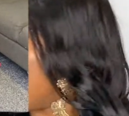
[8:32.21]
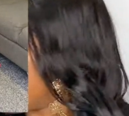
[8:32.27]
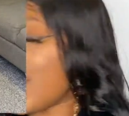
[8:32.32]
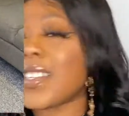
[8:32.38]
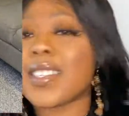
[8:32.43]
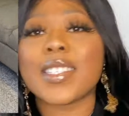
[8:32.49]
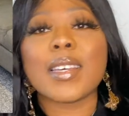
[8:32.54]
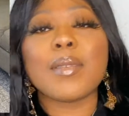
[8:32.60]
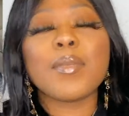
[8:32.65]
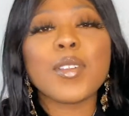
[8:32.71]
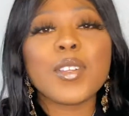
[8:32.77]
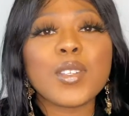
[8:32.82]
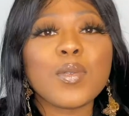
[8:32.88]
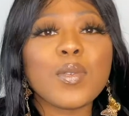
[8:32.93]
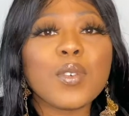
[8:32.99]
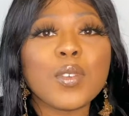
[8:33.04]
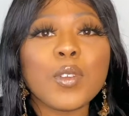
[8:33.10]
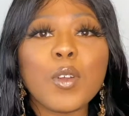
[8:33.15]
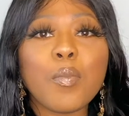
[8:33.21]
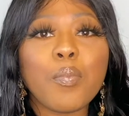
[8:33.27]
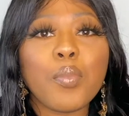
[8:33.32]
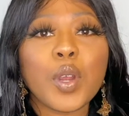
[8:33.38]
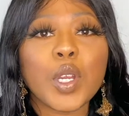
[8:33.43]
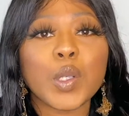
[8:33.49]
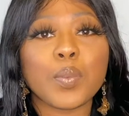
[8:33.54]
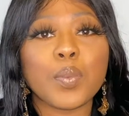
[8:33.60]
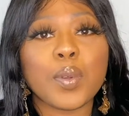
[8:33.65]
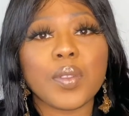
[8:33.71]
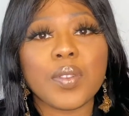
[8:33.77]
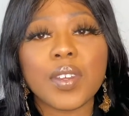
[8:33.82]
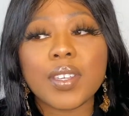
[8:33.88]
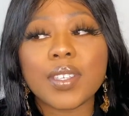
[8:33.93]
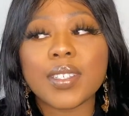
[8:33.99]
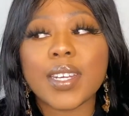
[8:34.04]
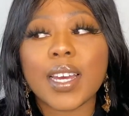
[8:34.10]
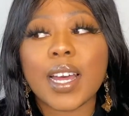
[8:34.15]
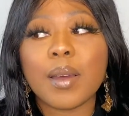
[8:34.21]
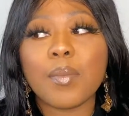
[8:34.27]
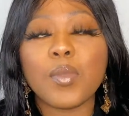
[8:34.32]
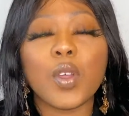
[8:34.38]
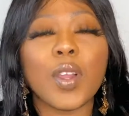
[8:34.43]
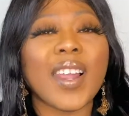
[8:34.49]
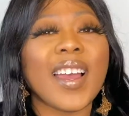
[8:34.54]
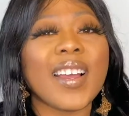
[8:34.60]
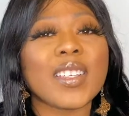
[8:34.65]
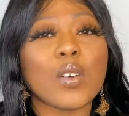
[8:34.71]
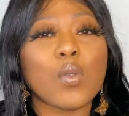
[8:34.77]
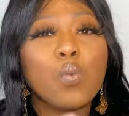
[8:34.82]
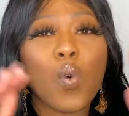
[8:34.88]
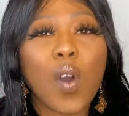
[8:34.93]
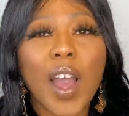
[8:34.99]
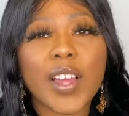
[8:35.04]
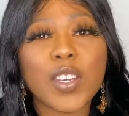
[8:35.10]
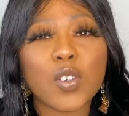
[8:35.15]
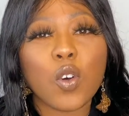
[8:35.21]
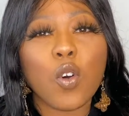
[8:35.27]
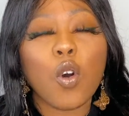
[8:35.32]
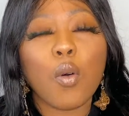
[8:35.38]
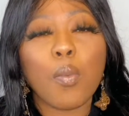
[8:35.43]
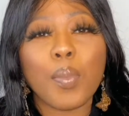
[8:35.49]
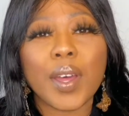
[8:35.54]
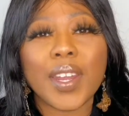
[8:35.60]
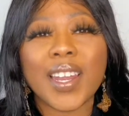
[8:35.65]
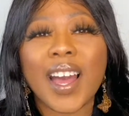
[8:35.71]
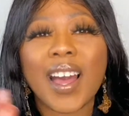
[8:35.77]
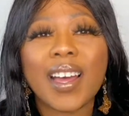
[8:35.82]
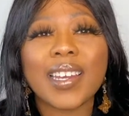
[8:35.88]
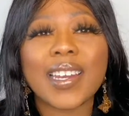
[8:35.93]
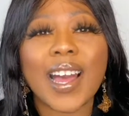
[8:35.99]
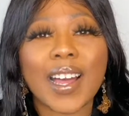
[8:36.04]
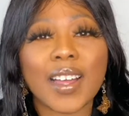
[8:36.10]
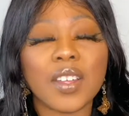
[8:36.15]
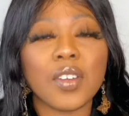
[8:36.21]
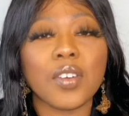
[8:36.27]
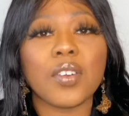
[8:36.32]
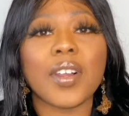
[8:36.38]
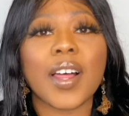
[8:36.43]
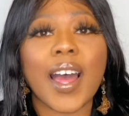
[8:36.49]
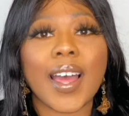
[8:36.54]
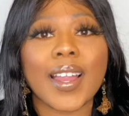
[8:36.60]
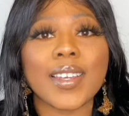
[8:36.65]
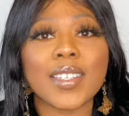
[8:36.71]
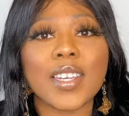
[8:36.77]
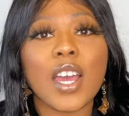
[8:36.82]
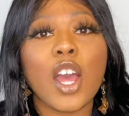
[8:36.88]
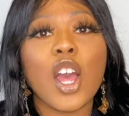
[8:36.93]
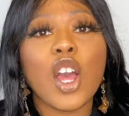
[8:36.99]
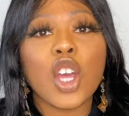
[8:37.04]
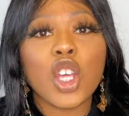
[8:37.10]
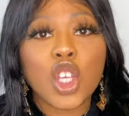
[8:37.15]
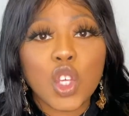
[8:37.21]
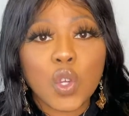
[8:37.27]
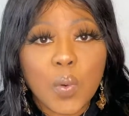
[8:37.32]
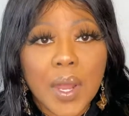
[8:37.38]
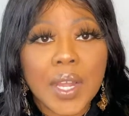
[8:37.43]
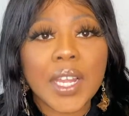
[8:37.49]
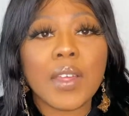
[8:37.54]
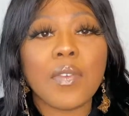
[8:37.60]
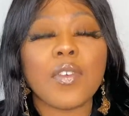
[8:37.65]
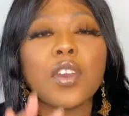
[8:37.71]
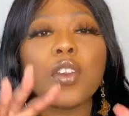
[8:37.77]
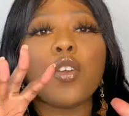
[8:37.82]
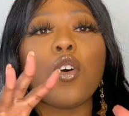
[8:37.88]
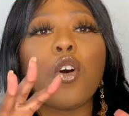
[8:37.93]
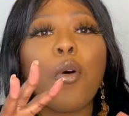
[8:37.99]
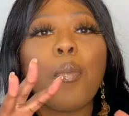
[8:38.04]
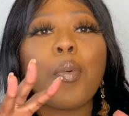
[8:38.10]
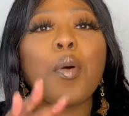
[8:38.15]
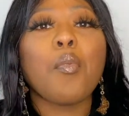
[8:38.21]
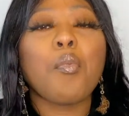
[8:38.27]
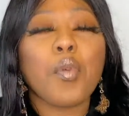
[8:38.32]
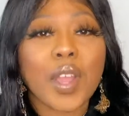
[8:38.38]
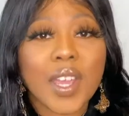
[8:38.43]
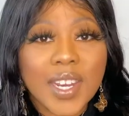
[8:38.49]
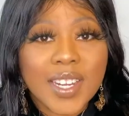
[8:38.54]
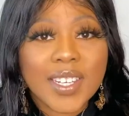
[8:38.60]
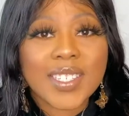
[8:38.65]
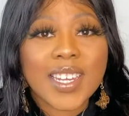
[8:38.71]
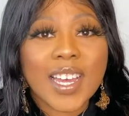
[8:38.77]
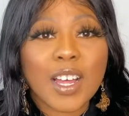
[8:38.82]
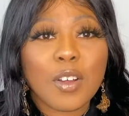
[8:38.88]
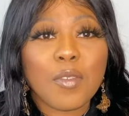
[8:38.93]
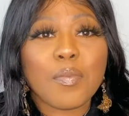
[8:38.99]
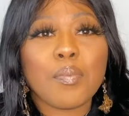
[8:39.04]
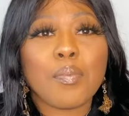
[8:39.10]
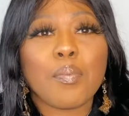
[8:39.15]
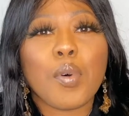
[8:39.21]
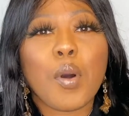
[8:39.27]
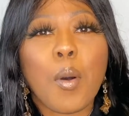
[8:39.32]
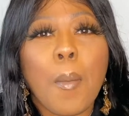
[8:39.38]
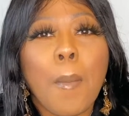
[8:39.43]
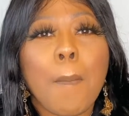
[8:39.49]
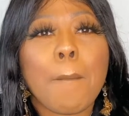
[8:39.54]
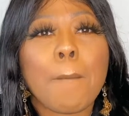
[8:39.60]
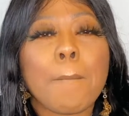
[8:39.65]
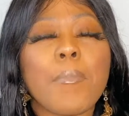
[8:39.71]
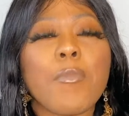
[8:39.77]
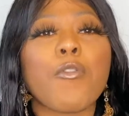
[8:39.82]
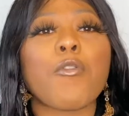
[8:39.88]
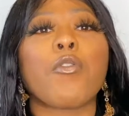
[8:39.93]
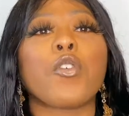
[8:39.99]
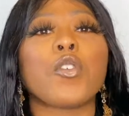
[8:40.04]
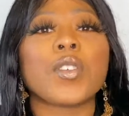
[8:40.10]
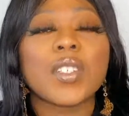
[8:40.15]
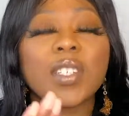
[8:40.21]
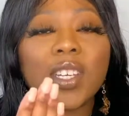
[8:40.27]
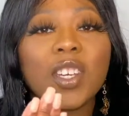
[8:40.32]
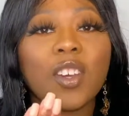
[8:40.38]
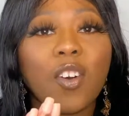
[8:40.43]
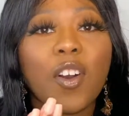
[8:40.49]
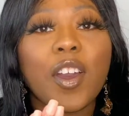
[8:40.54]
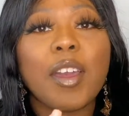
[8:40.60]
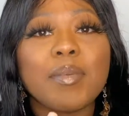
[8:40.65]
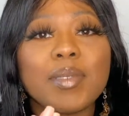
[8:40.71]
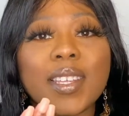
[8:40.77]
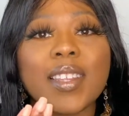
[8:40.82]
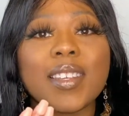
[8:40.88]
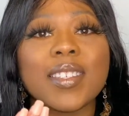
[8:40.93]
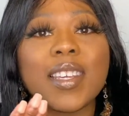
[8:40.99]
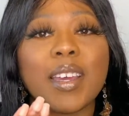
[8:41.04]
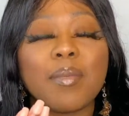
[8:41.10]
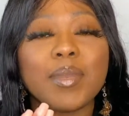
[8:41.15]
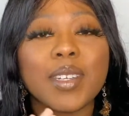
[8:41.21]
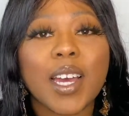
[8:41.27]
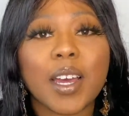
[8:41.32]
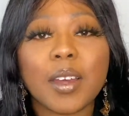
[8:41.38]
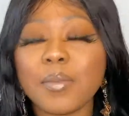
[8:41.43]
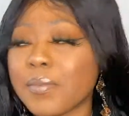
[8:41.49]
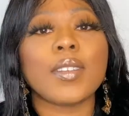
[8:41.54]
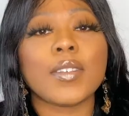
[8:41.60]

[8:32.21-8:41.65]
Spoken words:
It's similar to a glute bridge, but this time your legs are wide open at an angle and you are lifting up, bringing it down, but thrusting your hips at the same time.